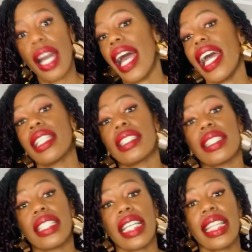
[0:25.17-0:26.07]
And
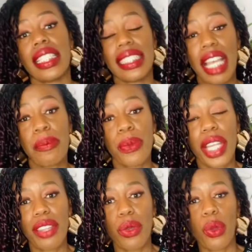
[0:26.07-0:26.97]
in the same
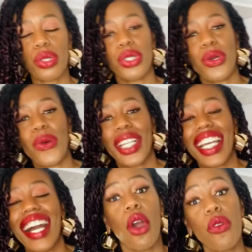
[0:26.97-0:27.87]
breath, you also don't want to
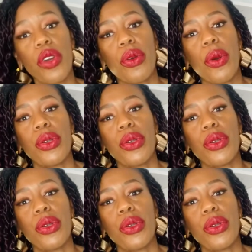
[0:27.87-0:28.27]
overquote,